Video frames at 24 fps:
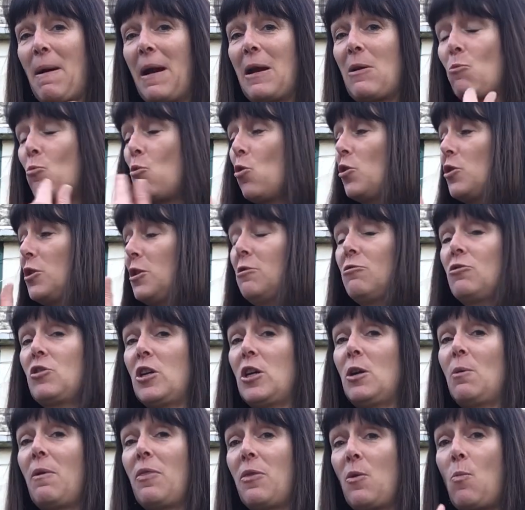about what you
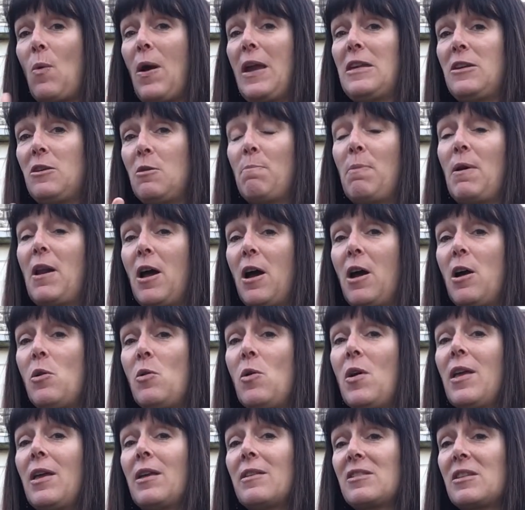do and the way you blow